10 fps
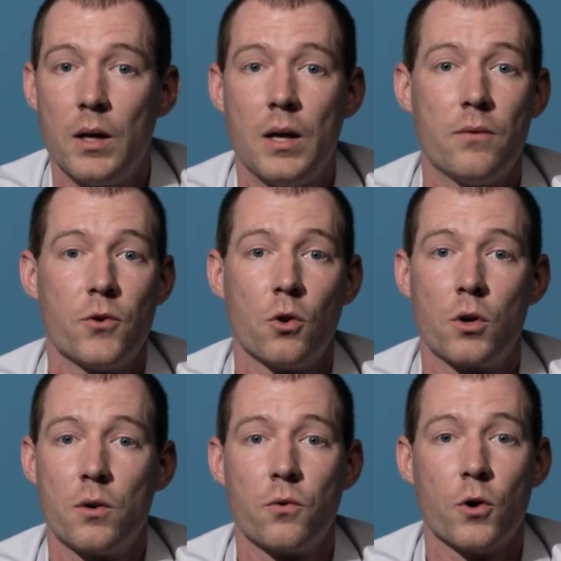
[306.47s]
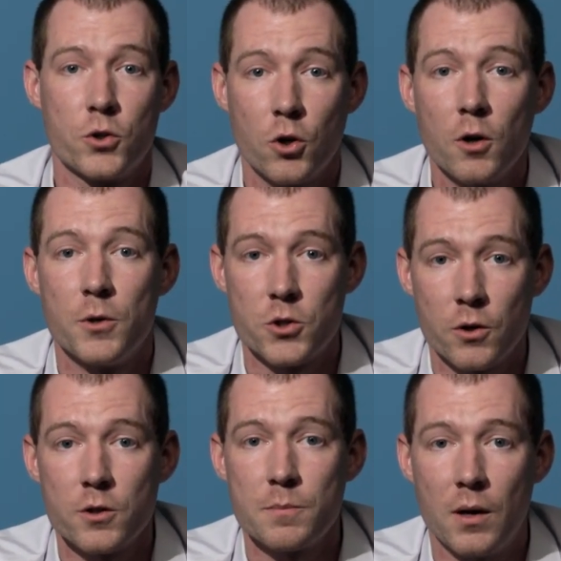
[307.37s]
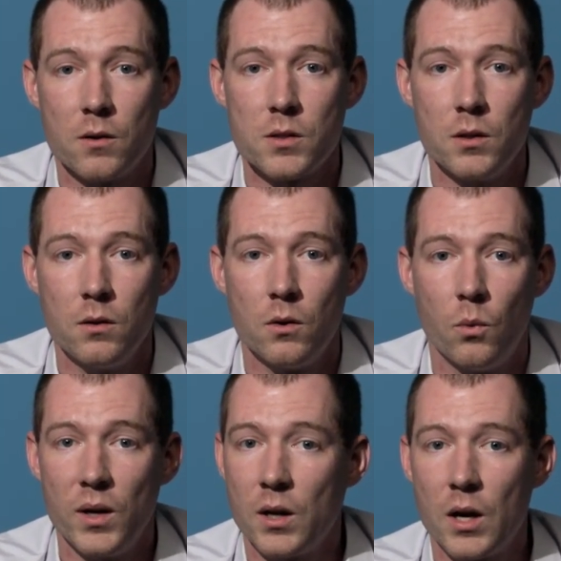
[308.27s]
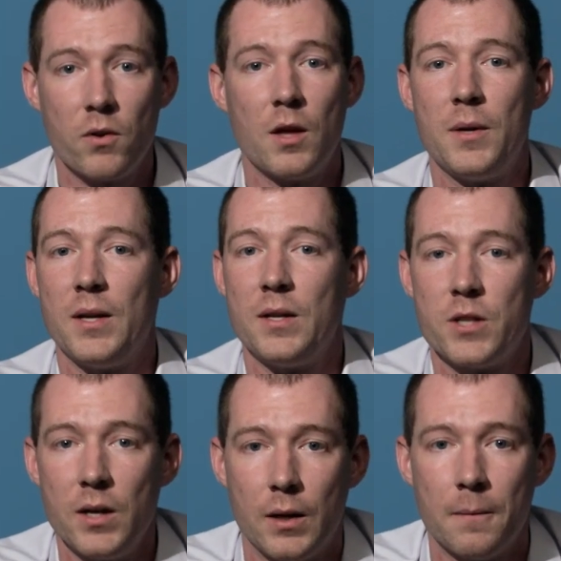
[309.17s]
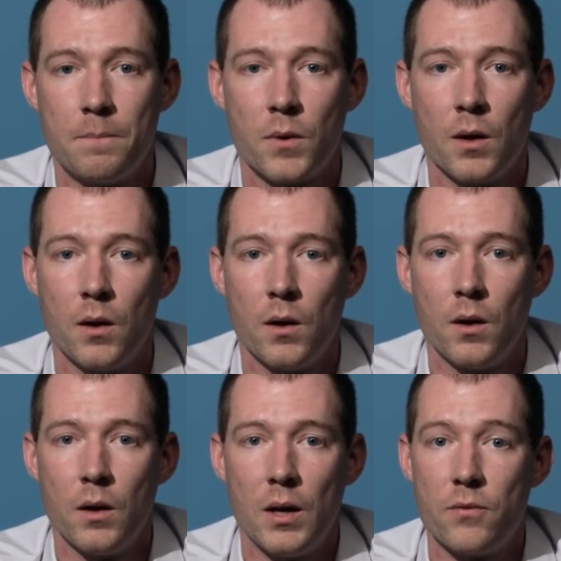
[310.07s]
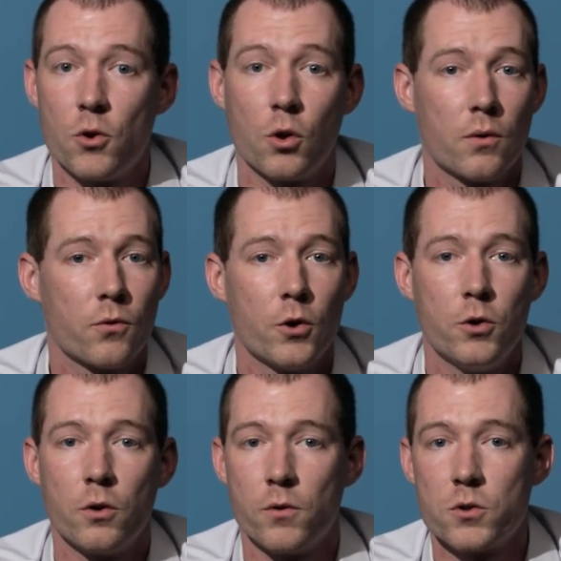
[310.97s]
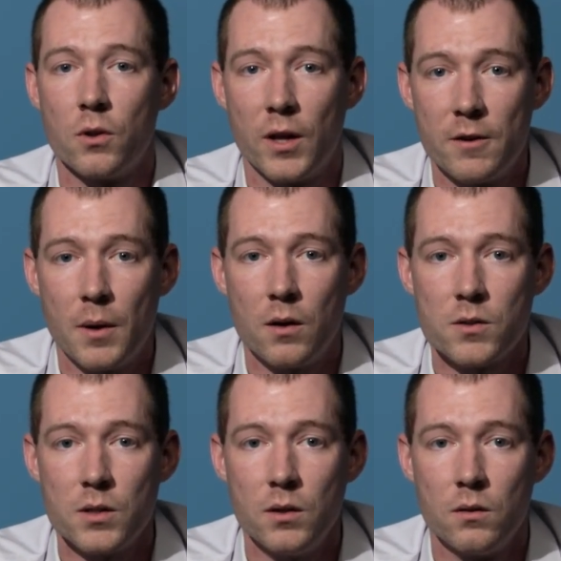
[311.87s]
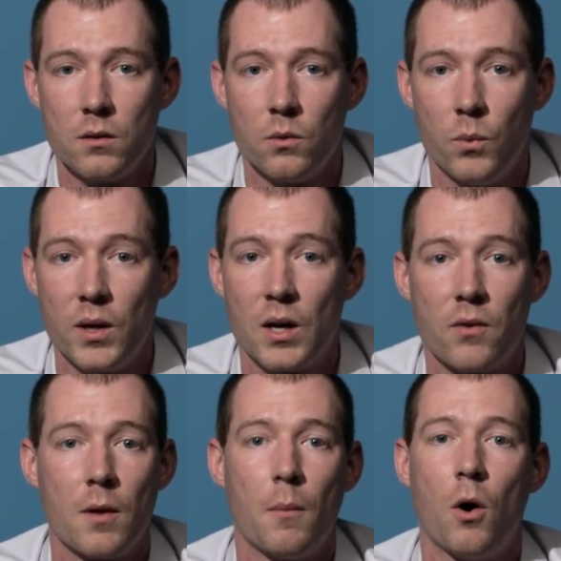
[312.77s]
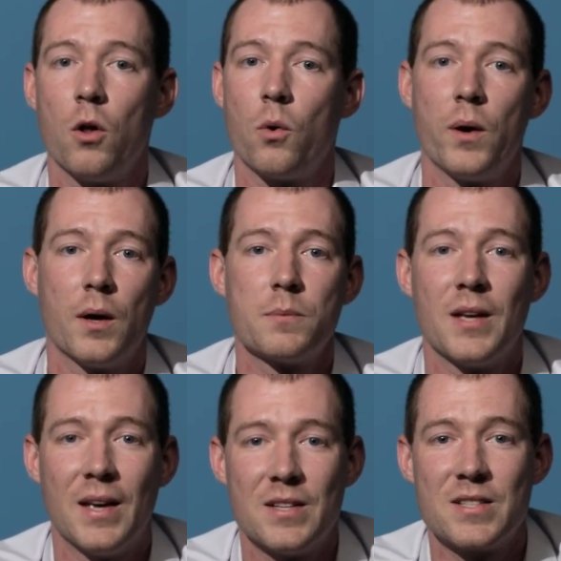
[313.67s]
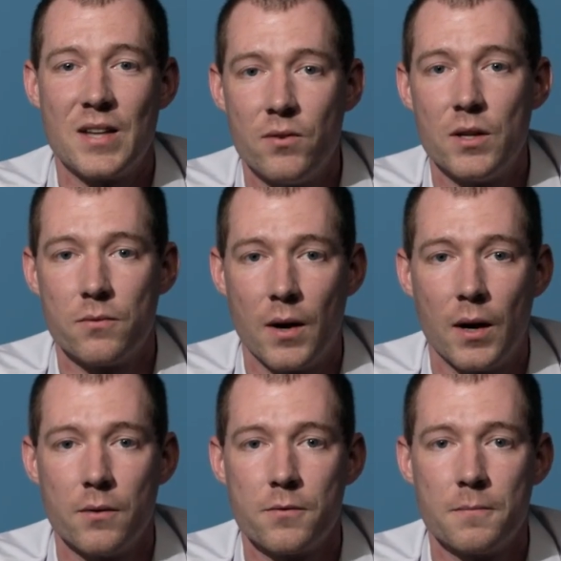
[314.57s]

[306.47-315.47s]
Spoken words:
If they're looking for a term insurance policy, we can cover them at age 80. If they're looking for a universal life policy, we can cover them all the way up to age 75.